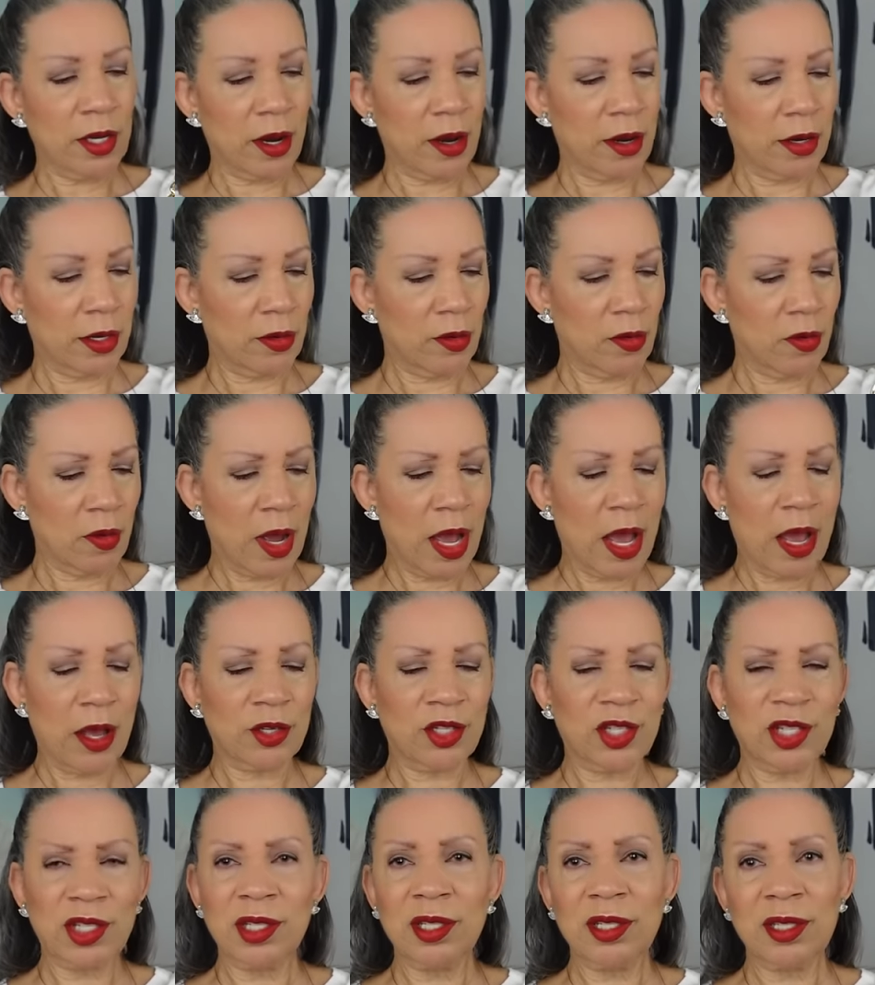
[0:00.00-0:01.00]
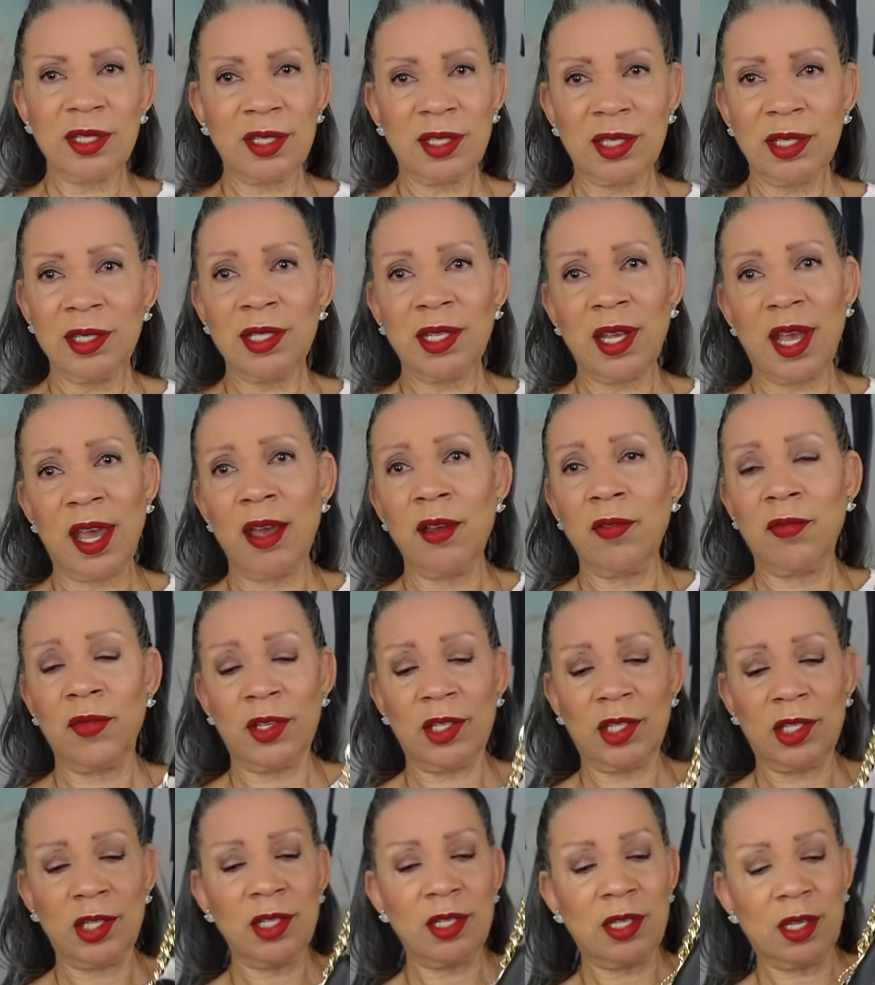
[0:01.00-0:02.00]
her in a while. She's she's
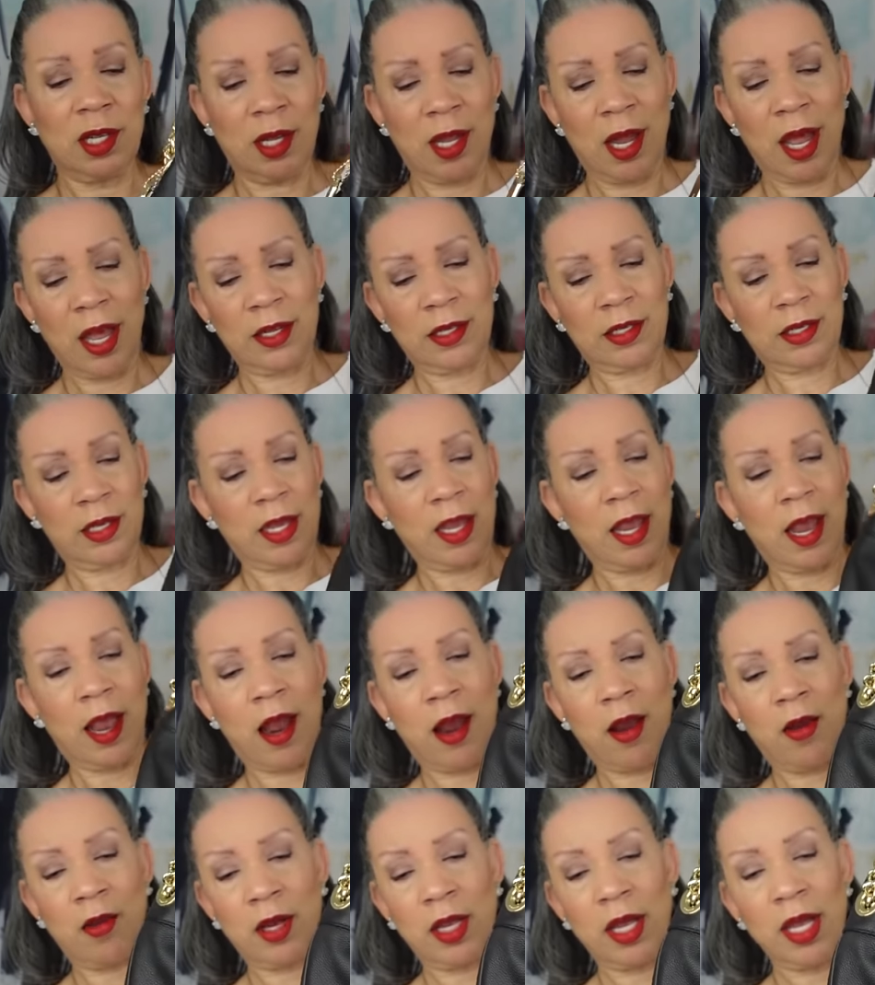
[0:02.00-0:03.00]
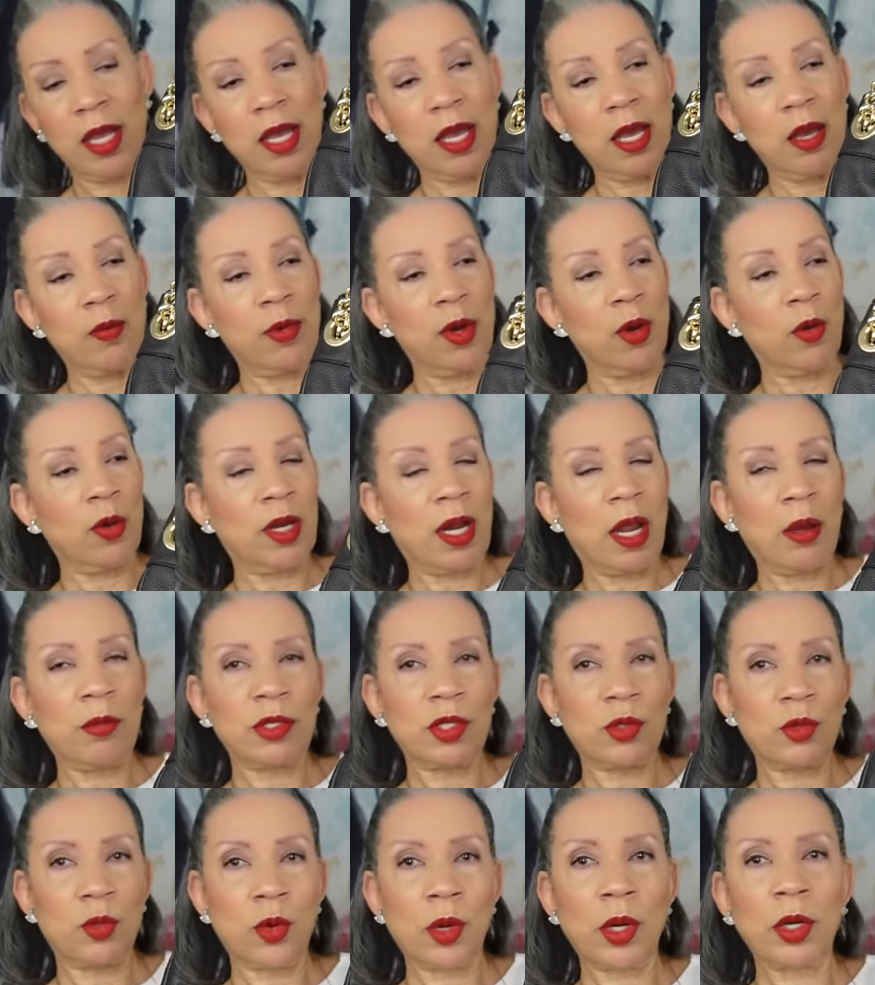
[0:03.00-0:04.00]
heavy. She's a lot to carry. But when I
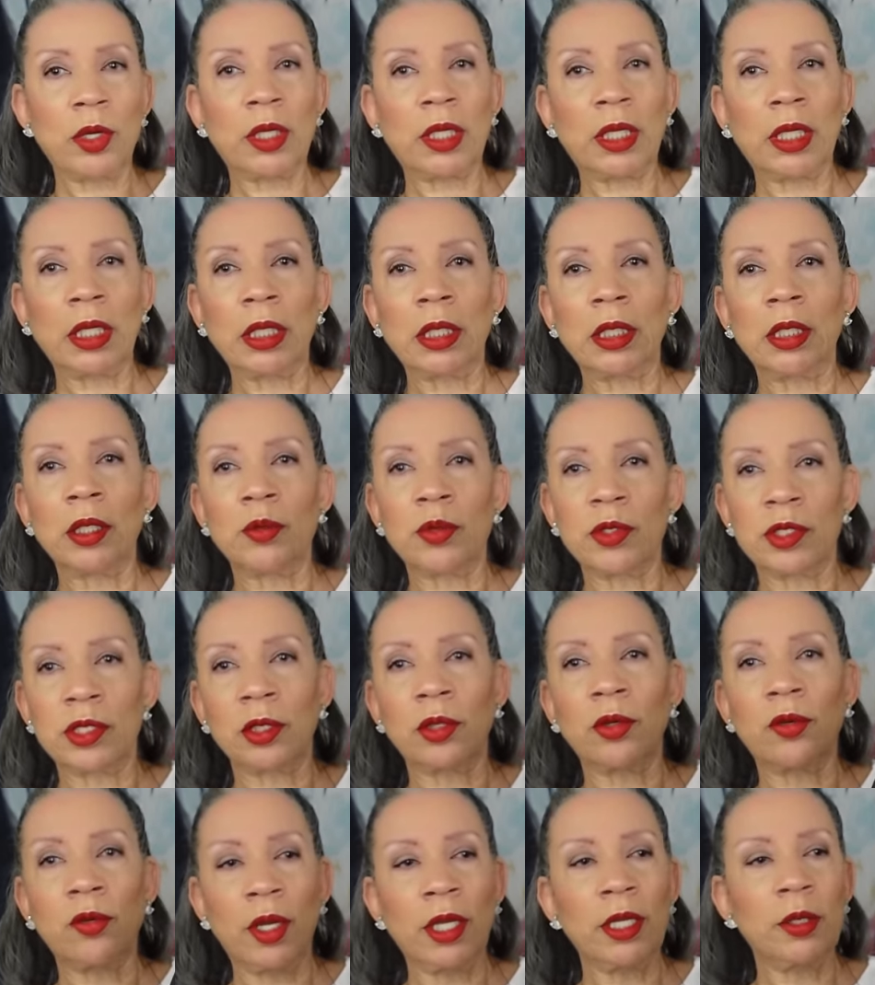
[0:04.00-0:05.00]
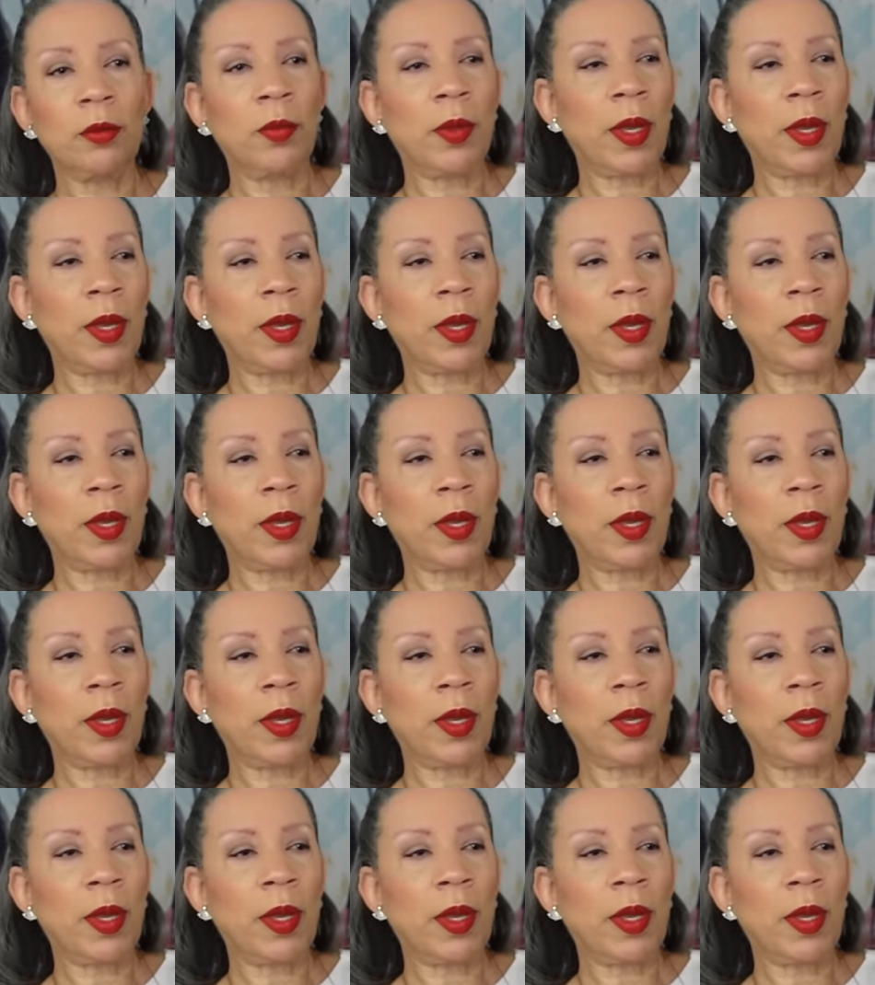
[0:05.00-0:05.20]
was working, it was a great